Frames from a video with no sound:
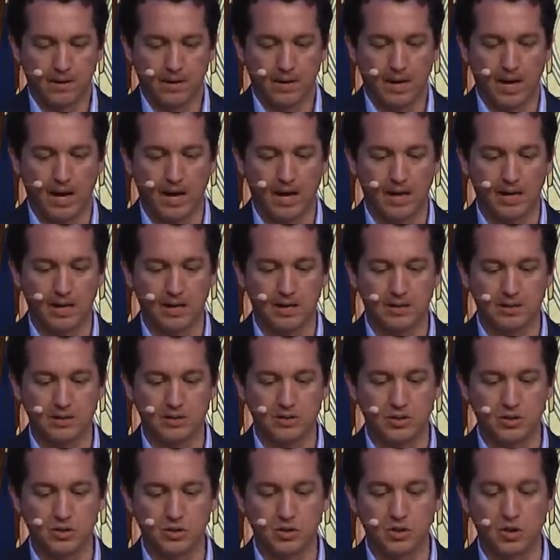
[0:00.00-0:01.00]
Uh,
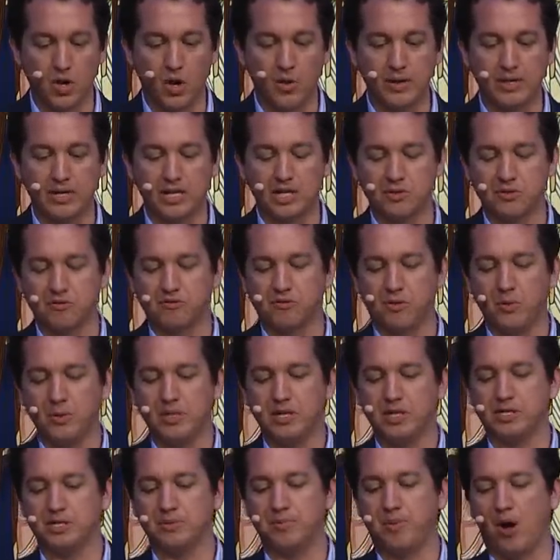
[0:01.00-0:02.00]
going this, before we
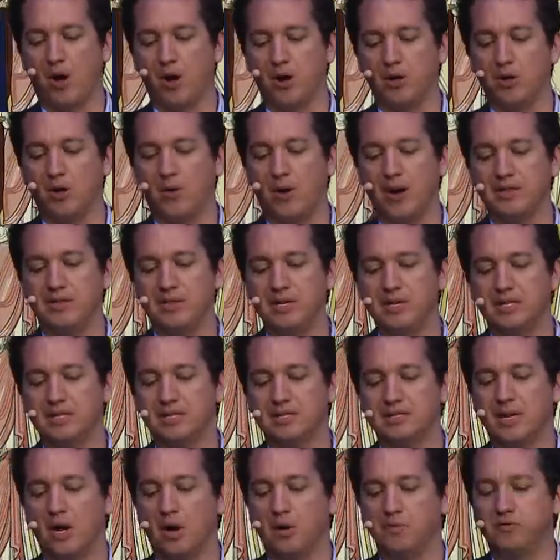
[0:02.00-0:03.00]
get to Paul, though, I think it
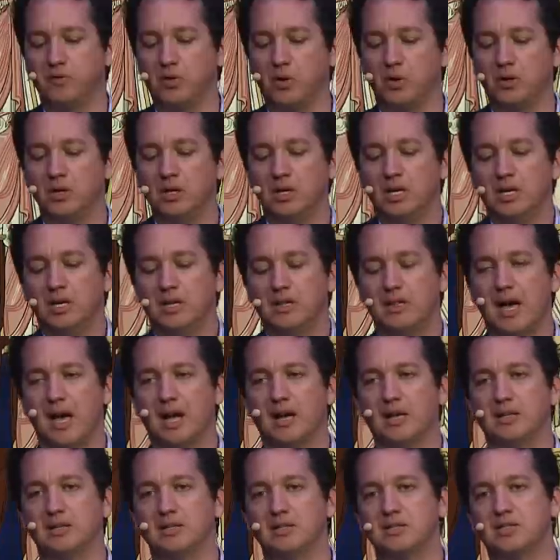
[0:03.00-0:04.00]
is helpful
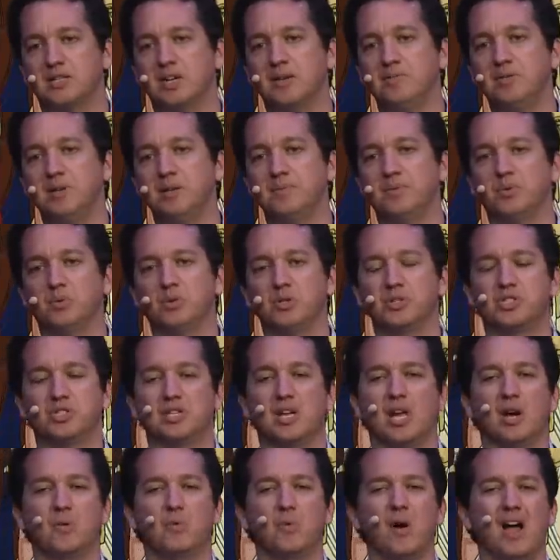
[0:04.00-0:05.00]
that some people will
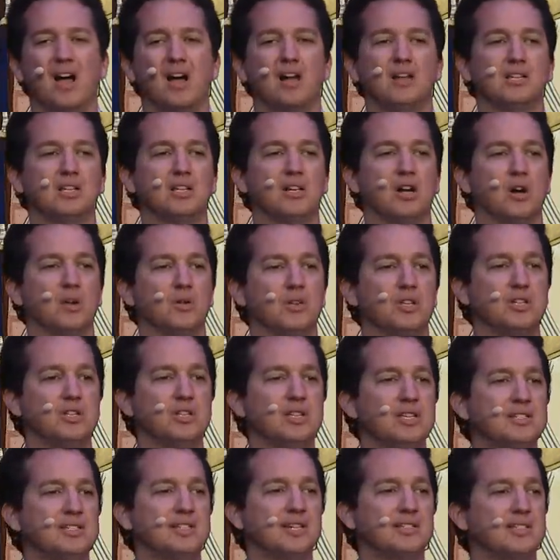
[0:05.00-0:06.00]
say, well, you know, th
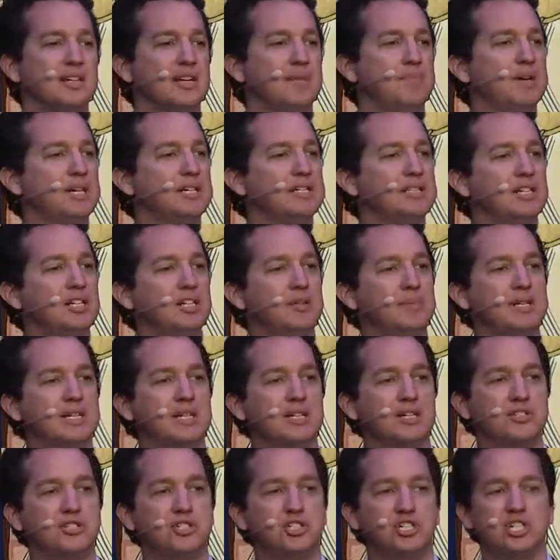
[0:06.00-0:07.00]
this isn't a big deal
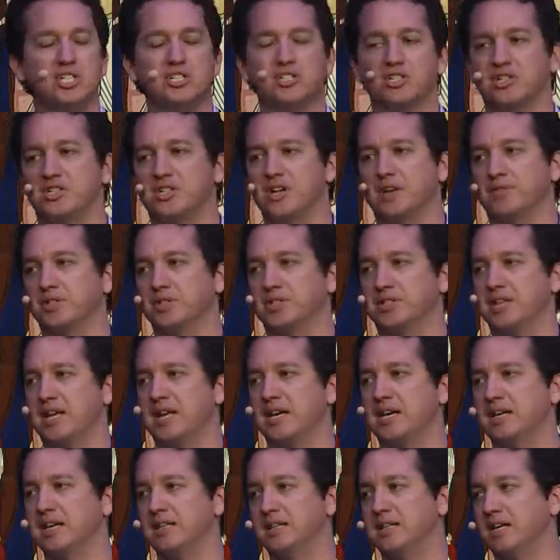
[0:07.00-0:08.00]
because Jesus never
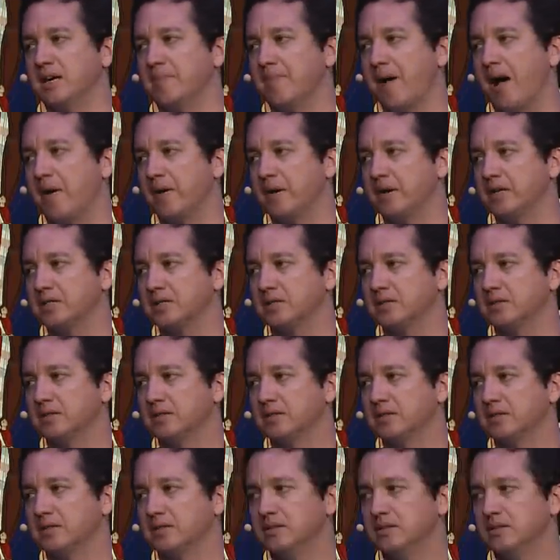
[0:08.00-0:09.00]
said anything about it.
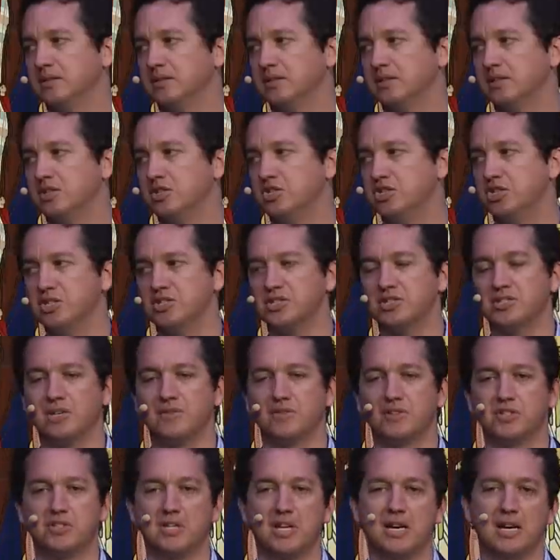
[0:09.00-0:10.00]
Jesus
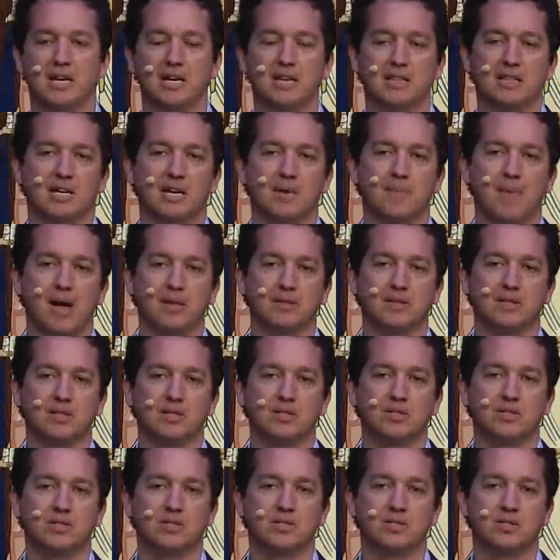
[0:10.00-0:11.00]
never said anything about
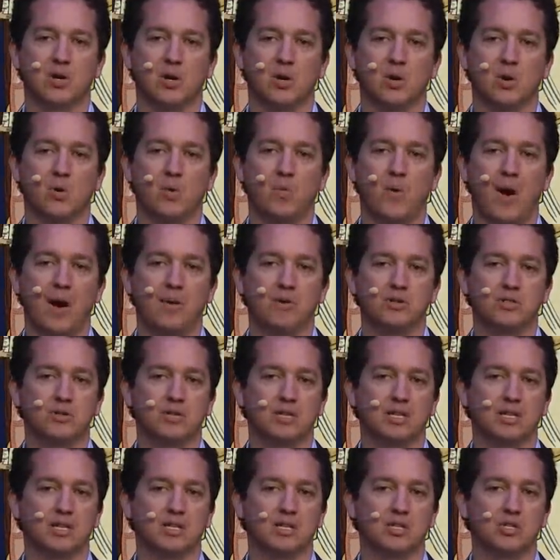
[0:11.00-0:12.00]
this, so why would you
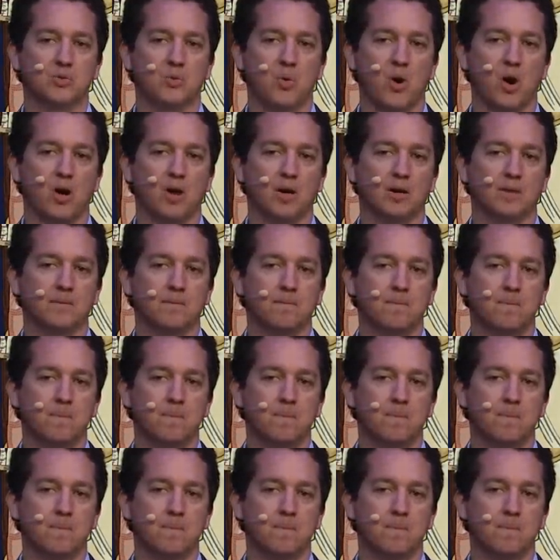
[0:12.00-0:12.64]
think that it's wrong?